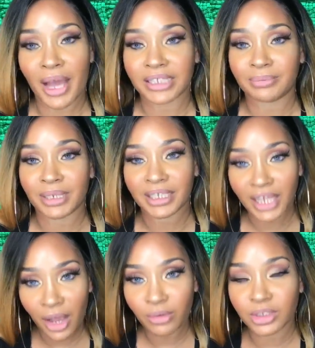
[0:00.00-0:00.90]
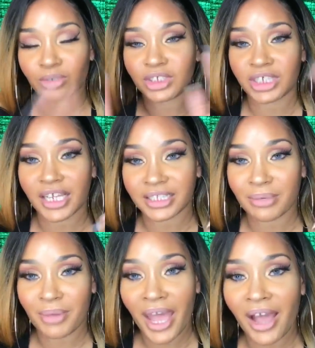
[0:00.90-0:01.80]
box below. So, check
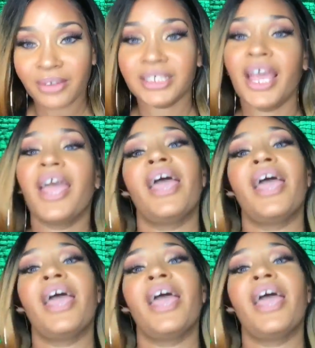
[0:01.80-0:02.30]
them out.